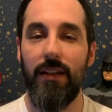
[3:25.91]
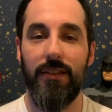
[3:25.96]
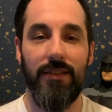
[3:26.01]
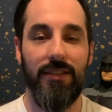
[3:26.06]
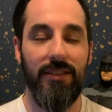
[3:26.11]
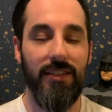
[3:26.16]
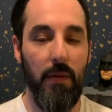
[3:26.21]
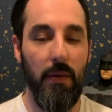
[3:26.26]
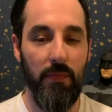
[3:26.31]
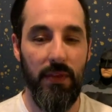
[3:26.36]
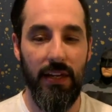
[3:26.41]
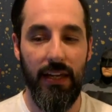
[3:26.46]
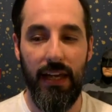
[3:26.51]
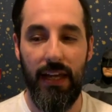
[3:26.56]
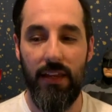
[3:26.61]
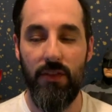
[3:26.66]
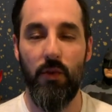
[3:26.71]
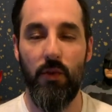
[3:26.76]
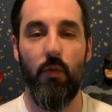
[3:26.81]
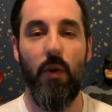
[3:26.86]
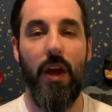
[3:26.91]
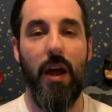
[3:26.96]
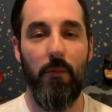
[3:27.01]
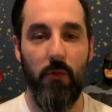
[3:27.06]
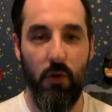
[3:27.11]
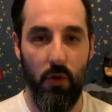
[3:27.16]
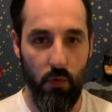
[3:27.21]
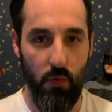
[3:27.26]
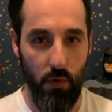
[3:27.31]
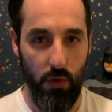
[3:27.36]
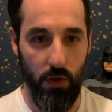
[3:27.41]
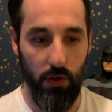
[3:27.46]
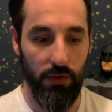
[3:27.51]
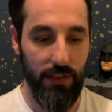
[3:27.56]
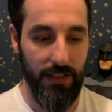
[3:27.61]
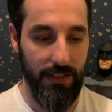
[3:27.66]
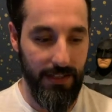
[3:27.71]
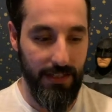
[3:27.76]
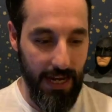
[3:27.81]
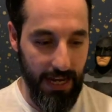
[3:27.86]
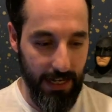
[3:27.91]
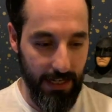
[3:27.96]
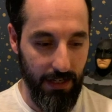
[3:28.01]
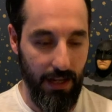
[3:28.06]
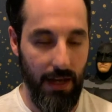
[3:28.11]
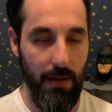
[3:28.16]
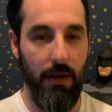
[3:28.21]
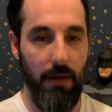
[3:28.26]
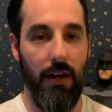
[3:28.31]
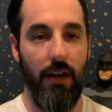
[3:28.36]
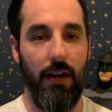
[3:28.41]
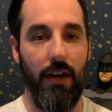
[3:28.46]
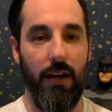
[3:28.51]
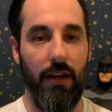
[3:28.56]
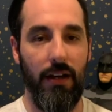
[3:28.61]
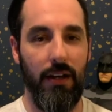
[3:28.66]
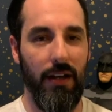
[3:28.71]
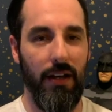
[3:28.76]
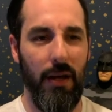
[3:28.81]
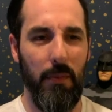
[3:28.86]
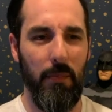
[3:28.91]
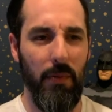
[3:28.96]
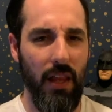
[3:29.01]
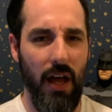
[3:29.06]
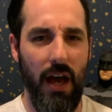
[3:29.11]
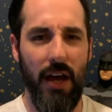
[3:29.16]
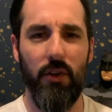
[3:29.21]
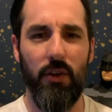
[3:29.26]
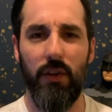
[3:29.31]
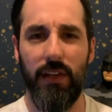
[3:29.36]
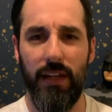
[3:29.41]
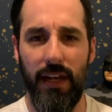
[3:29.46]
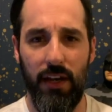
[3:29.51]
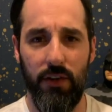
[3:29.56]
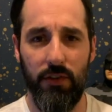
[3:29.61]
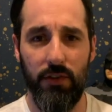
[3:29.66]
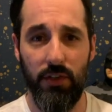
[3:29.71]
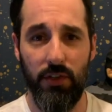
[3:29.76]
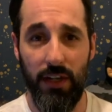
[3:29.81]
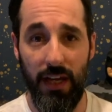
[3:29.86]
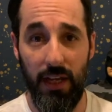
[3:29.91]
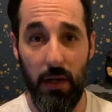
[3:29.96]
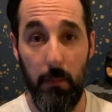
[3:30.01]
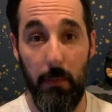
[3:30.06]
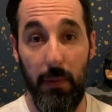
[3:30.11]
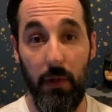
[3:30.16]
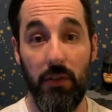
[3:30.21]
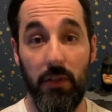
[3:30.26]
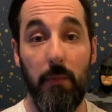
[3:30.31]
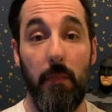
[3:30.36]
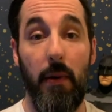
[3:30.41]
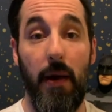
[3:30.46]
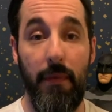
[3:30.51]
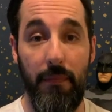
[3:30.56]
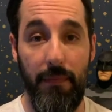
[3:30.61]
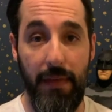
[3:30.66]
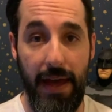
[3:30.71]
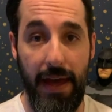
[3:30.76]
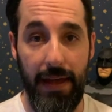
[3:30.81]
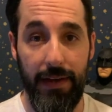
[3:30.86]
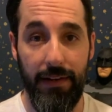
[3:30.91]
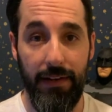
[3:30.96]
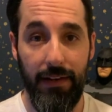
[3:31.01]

something in the Rambo world and taken a plot or a character and kind of built upon that.